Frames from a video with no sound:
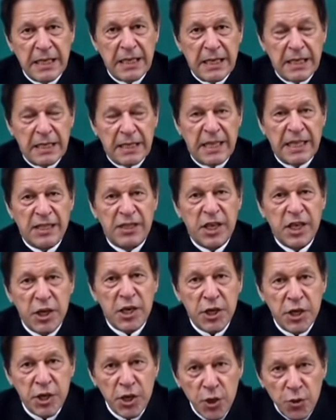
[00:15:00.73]
There's a
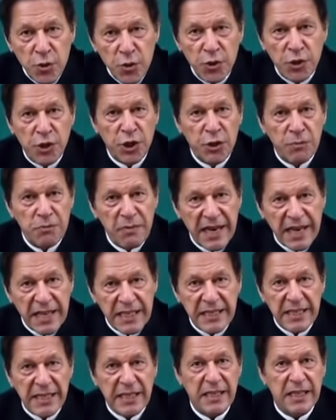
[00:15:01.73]
huge
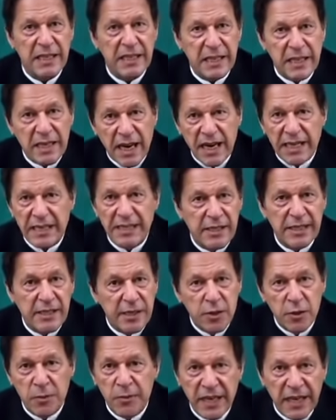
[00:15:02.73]
humanitarian crisis
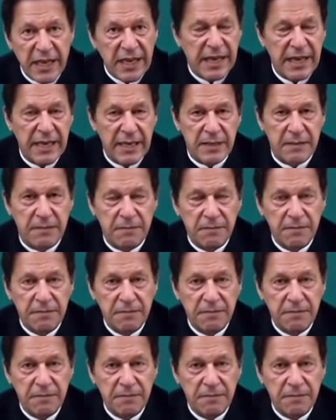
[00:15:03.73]
looming ahead.